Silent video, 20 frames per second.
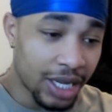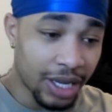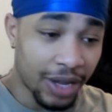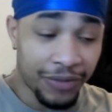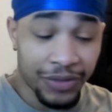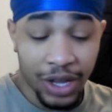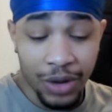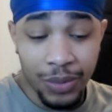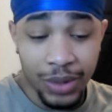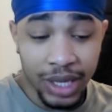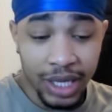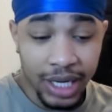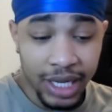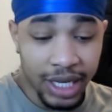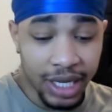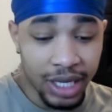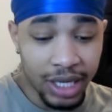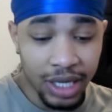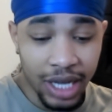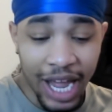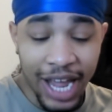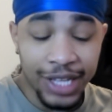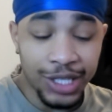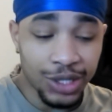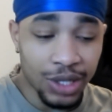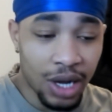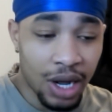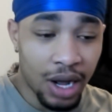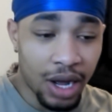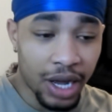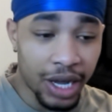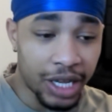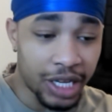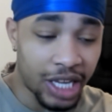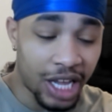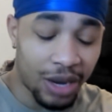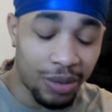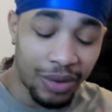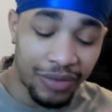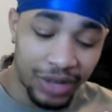If they win the league, end on a high.
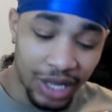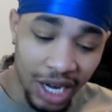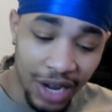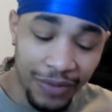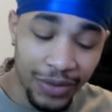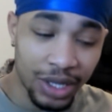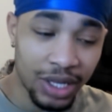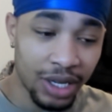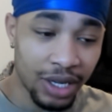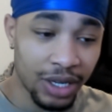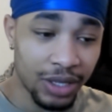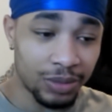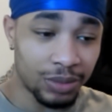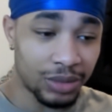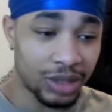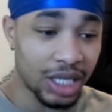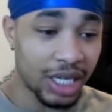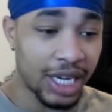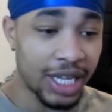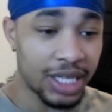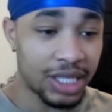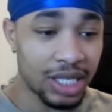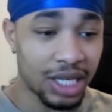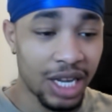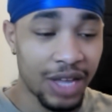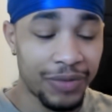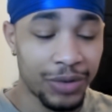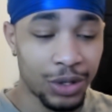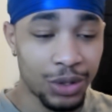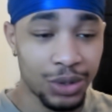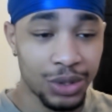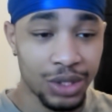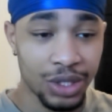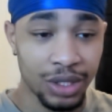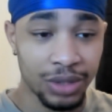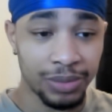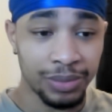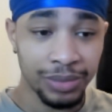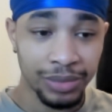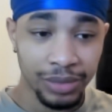Yeah, we've delivered the league to
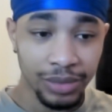Leverkusen.